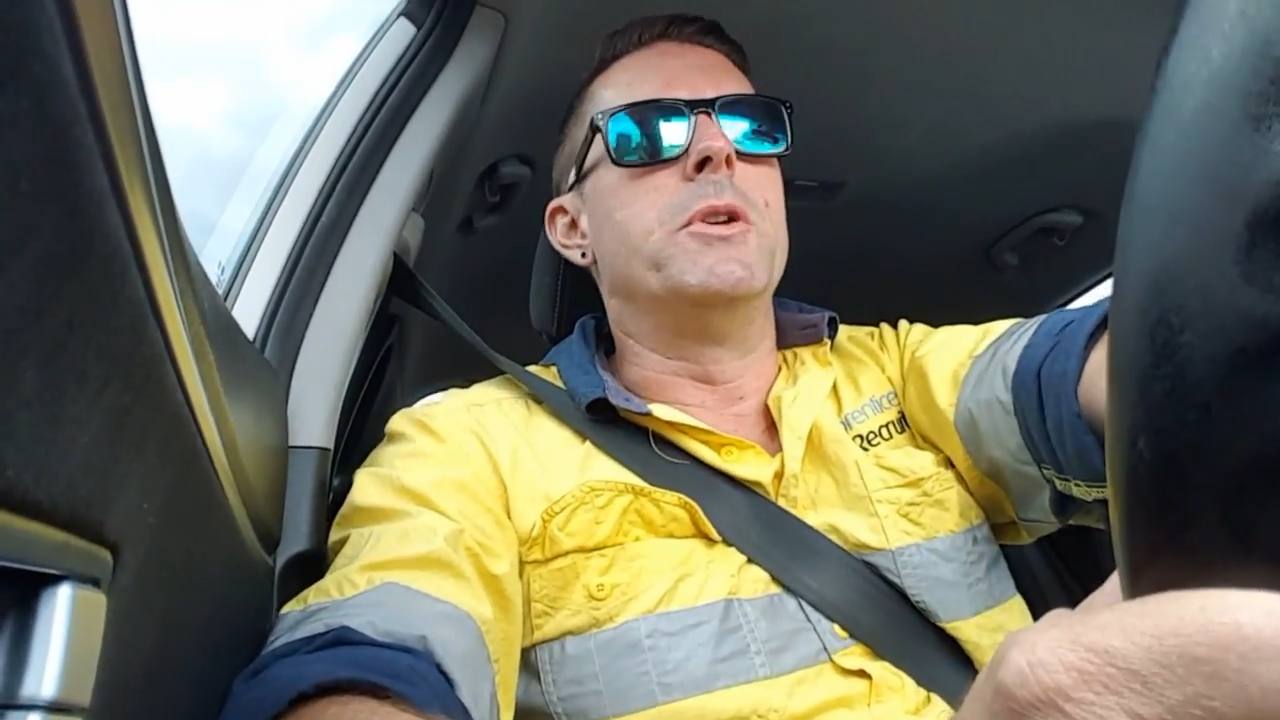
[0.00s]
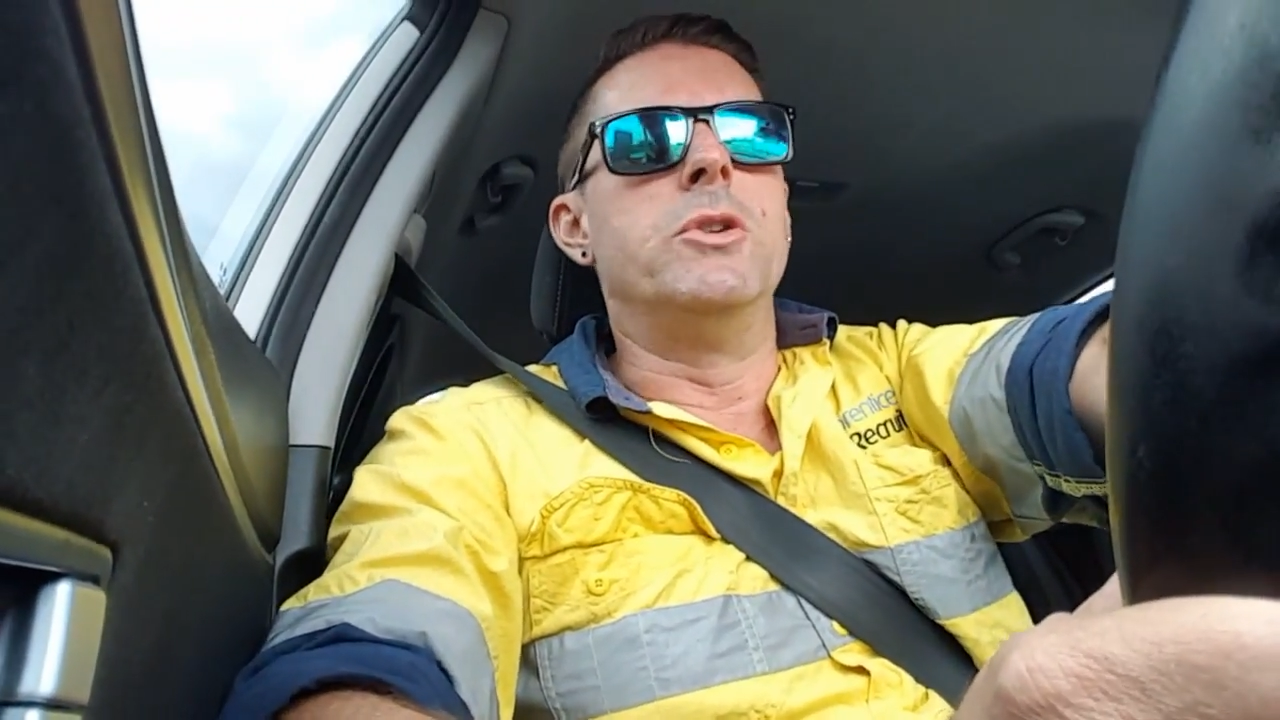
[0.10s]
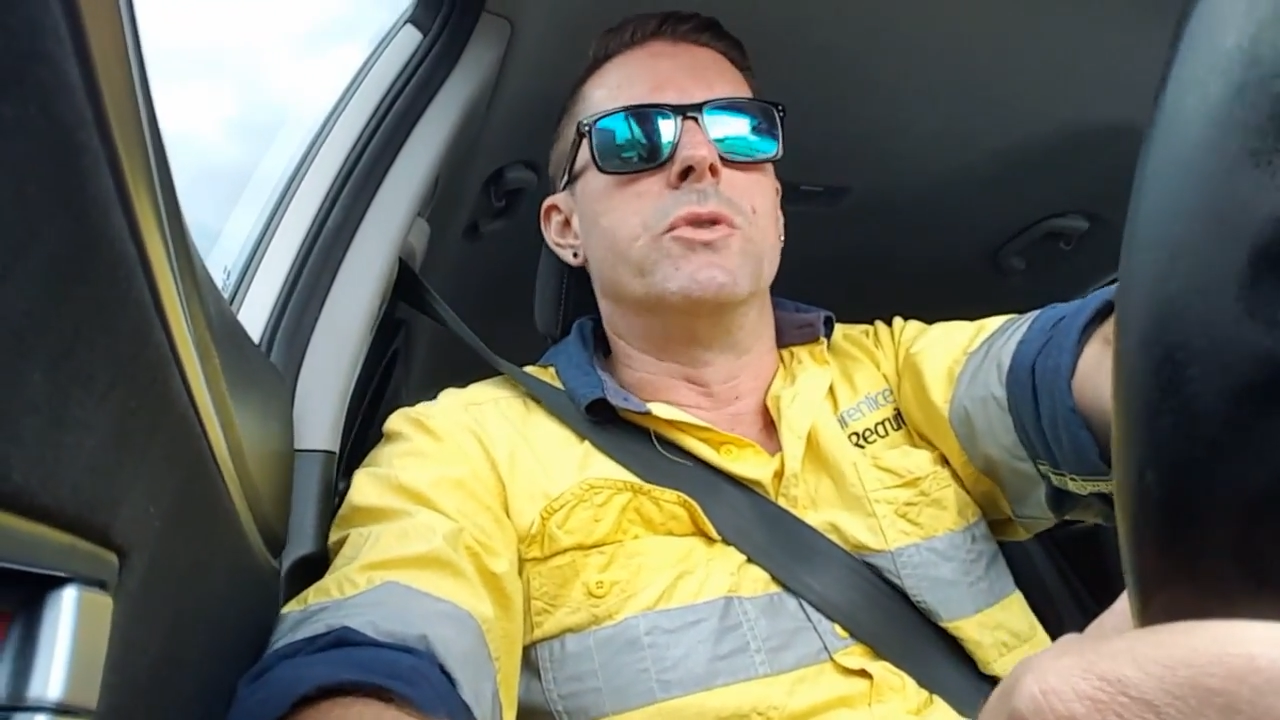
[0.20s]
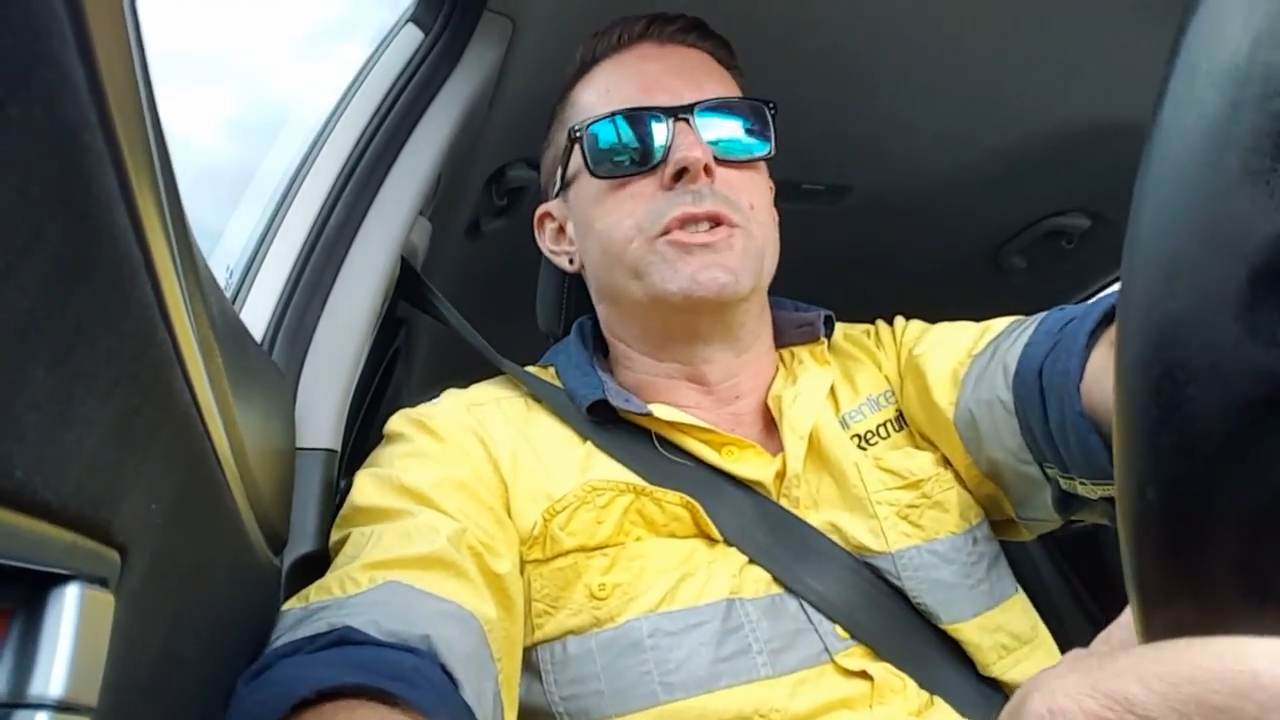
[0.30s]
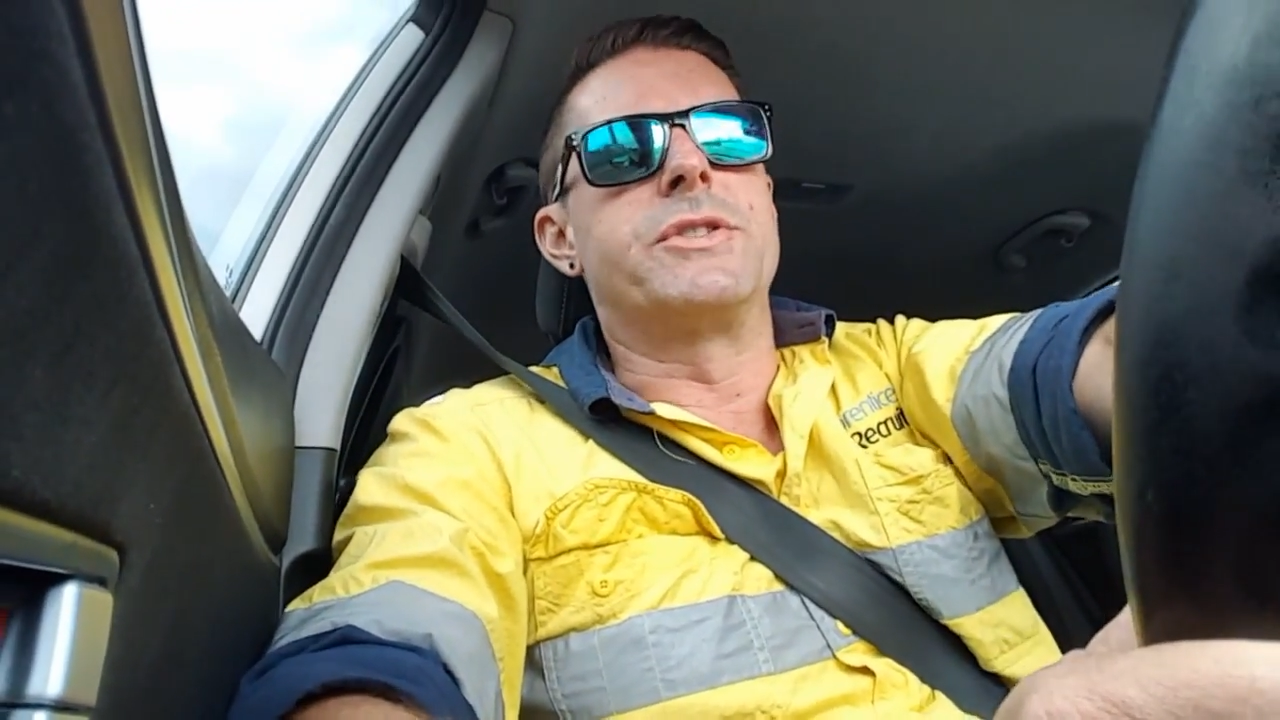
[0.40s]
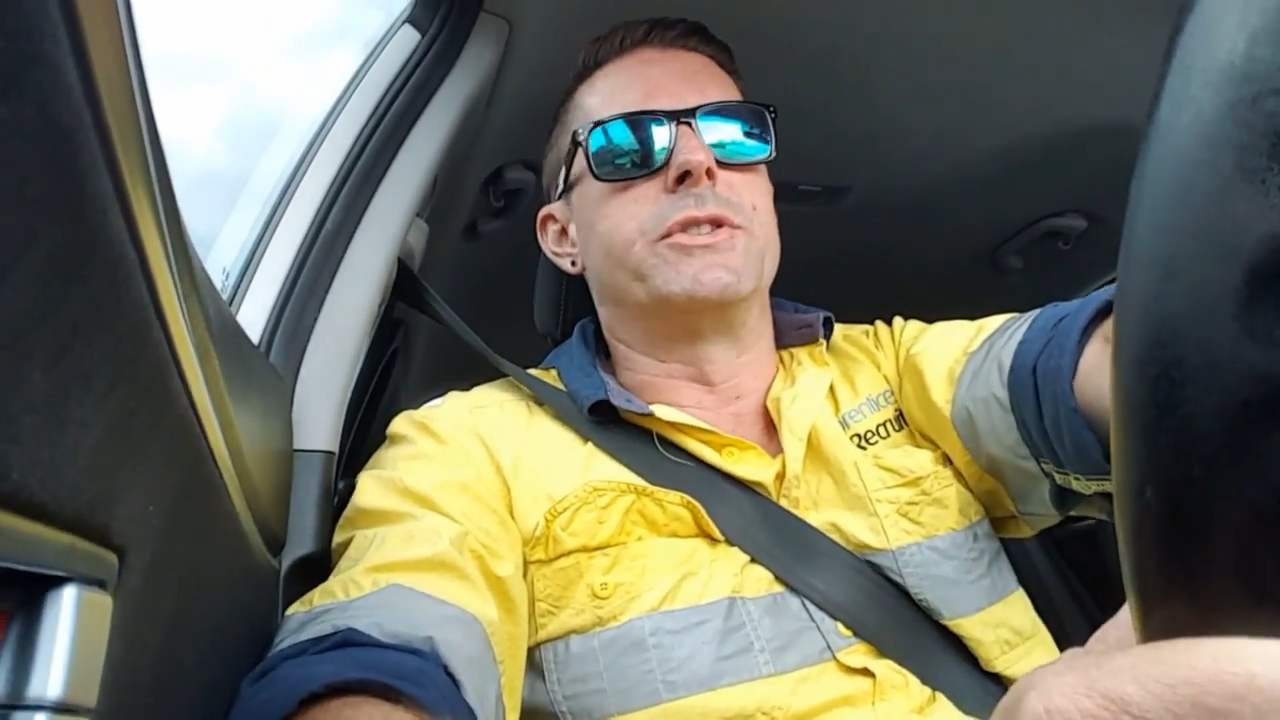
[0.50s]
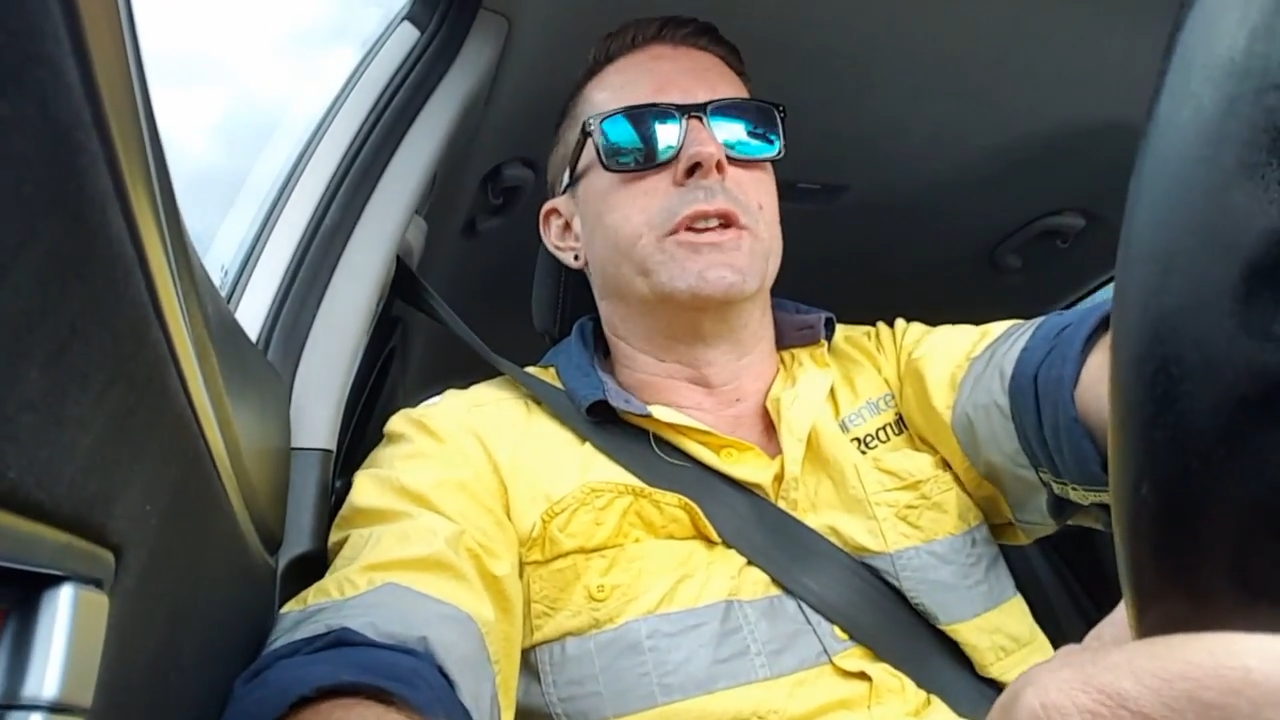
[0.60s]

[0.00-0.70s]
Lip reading: but you're just